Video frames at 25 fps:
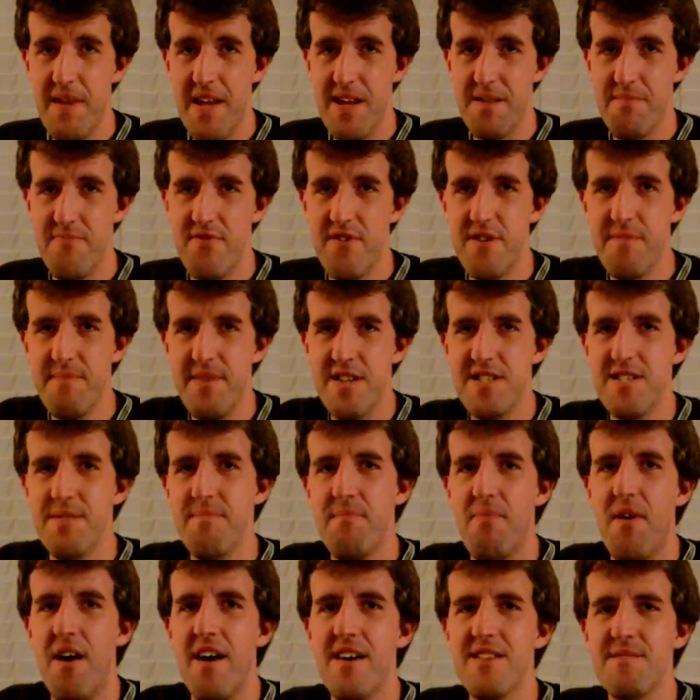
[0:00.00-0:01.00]
pretty much
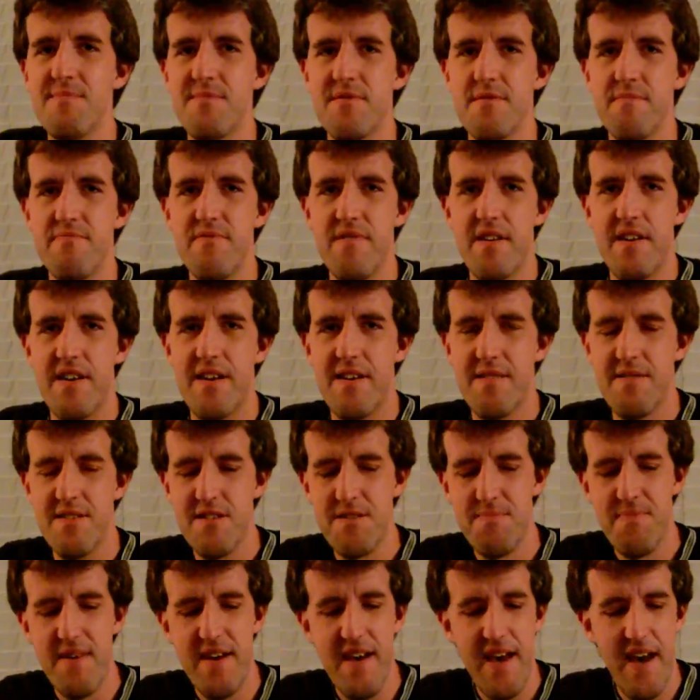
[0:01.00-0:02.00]
impossible to play on
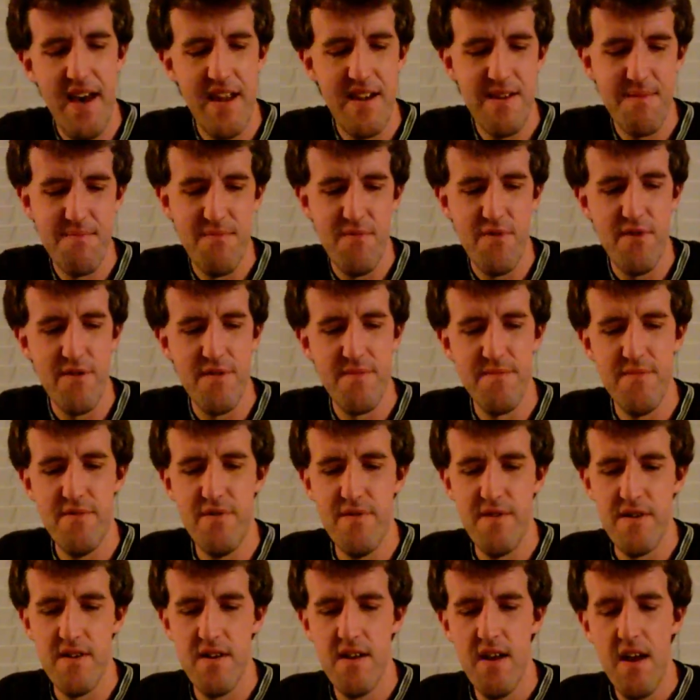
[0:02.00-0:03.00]
just by adding more and
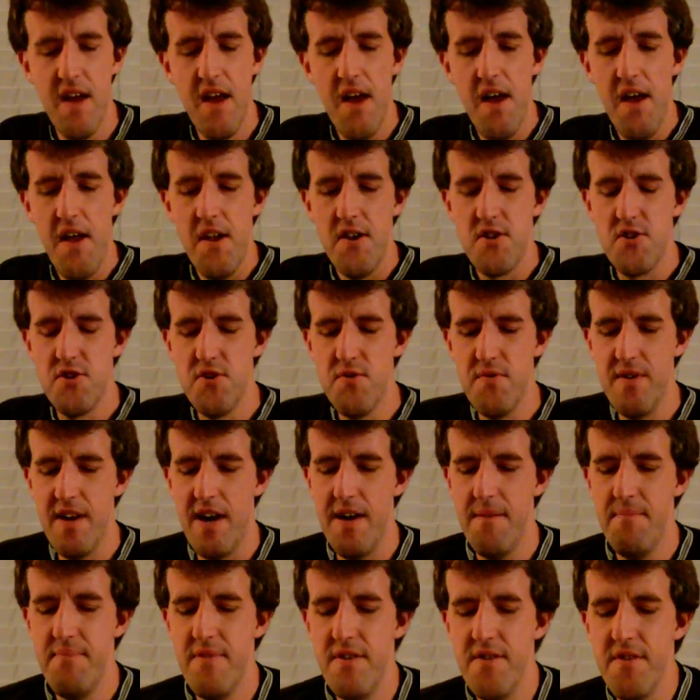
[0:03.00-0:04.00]
more. Do
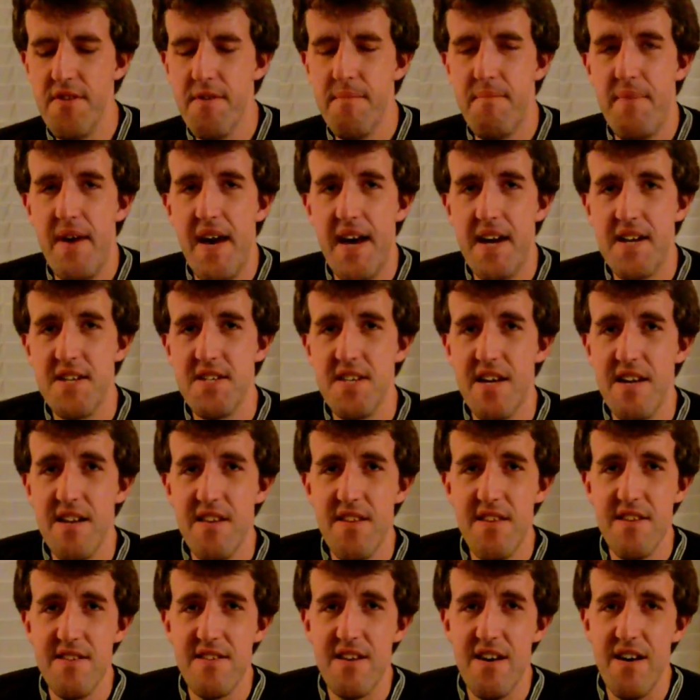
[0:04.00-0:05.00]
not peel the back side of
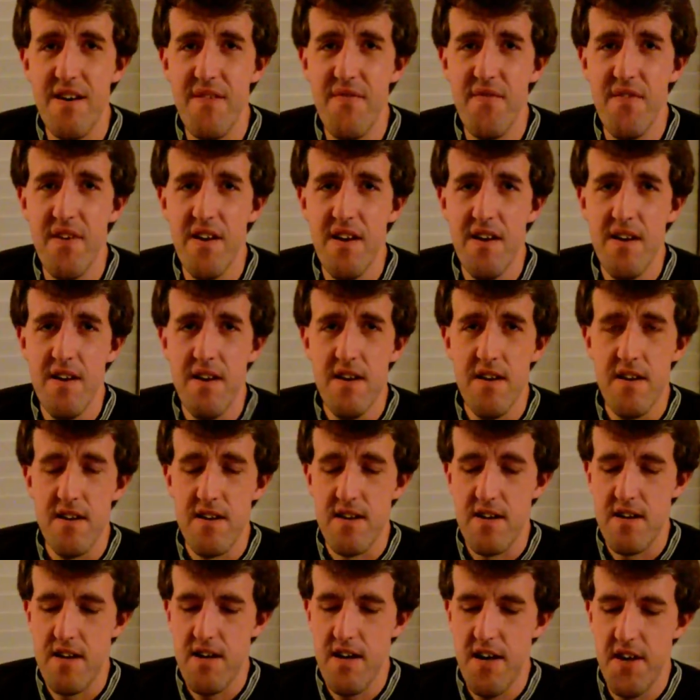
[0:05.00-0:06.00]
this off,
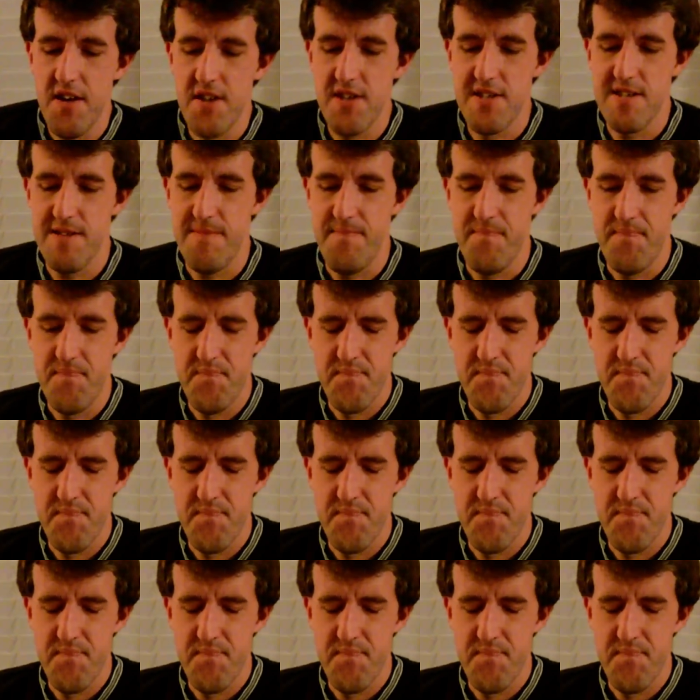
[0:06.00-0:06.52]
because